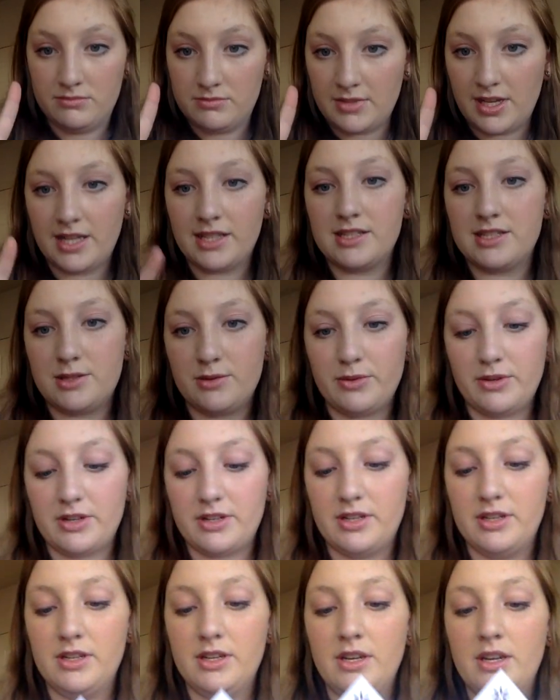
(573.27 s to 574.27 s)
That's the
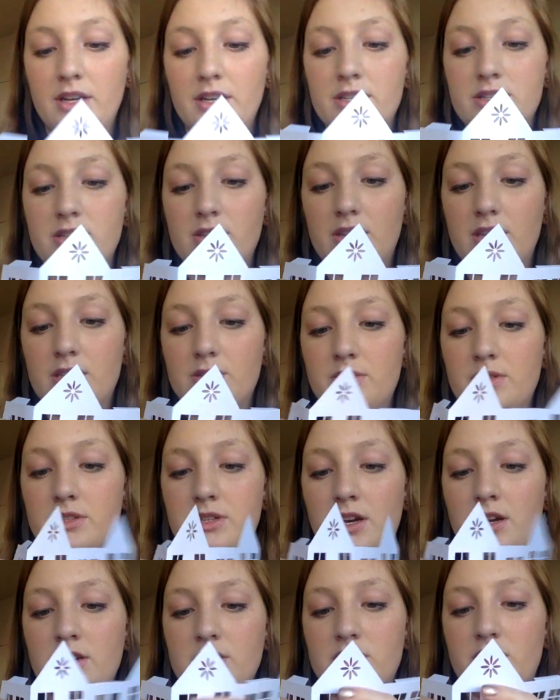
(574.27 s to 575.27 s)
word. So these ones
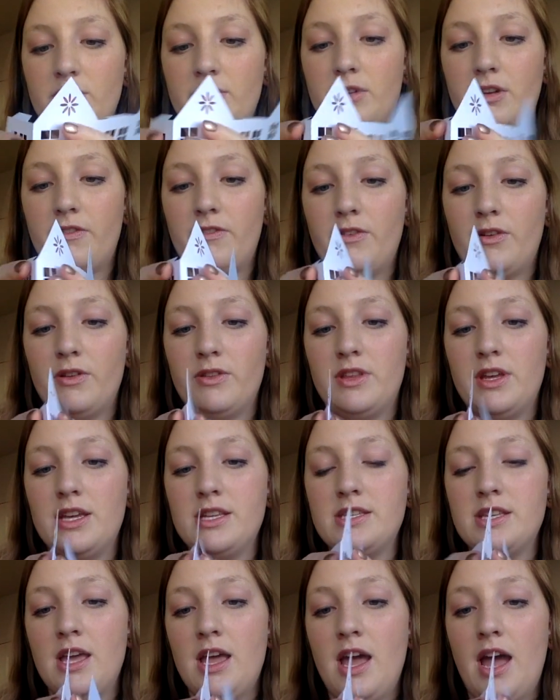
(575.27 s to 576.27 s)
are, so I'm going to fold
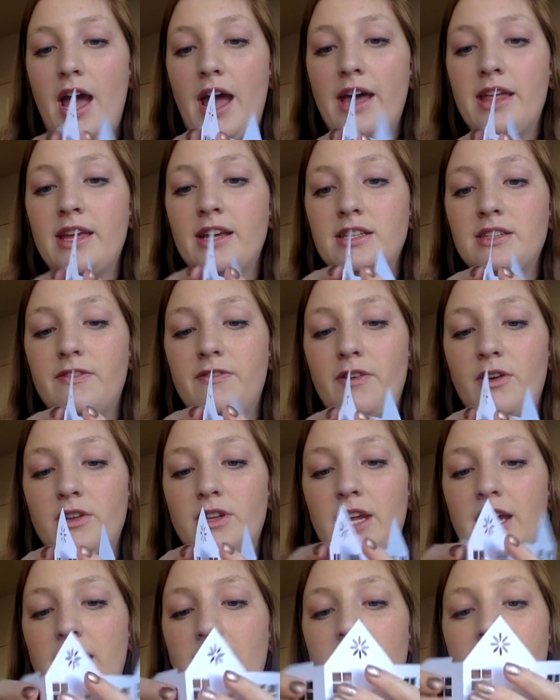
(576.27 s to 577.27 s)
this. I like to
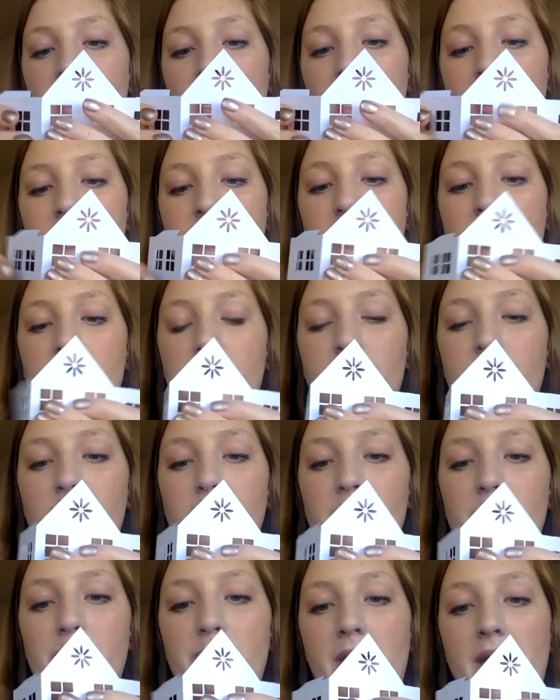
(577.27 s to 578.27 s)
fold in and then
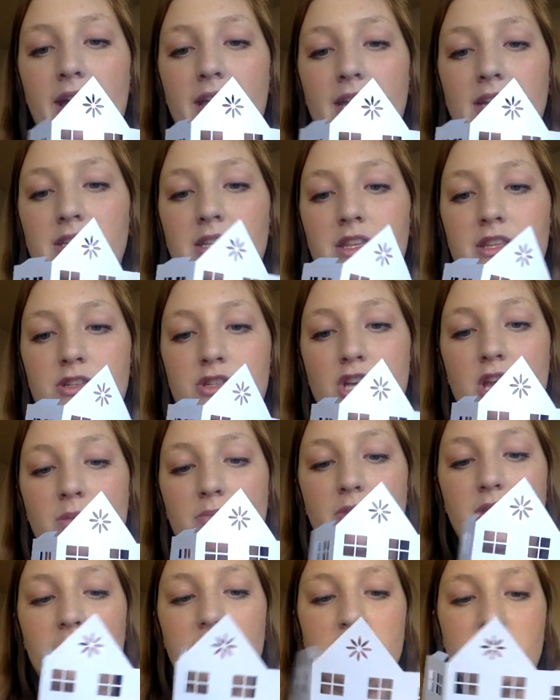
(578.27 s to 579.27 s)
fold it back into the
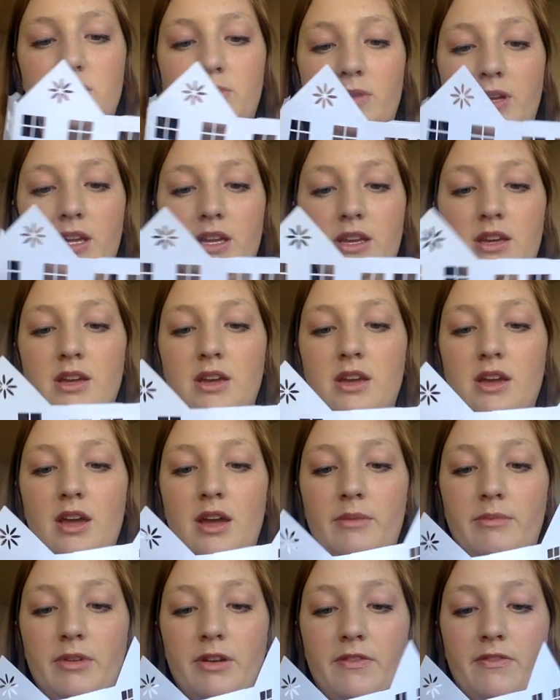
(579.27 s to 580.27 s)
shape that it should be.
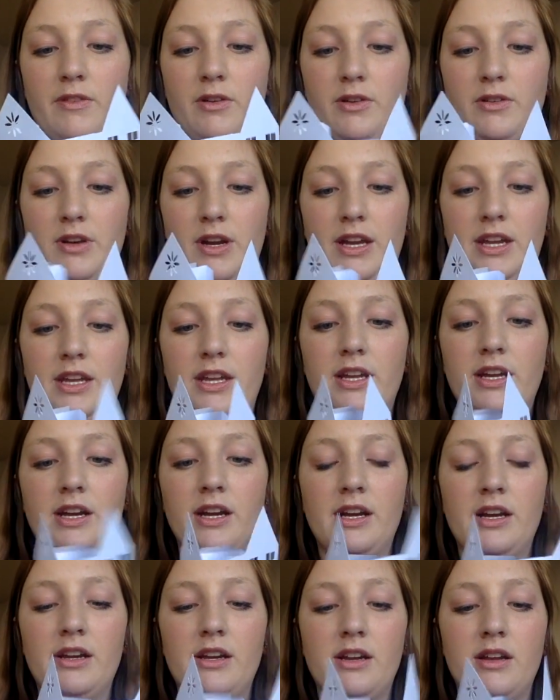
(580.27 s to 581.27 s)
I'm going to fold right
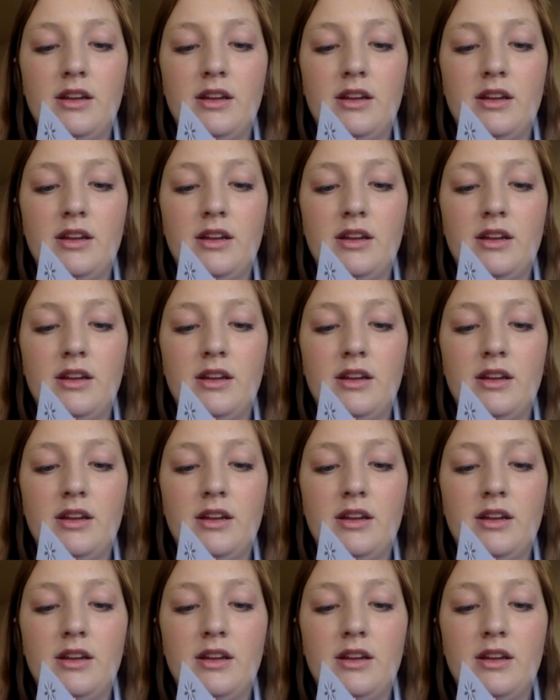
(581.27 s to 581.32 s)
here.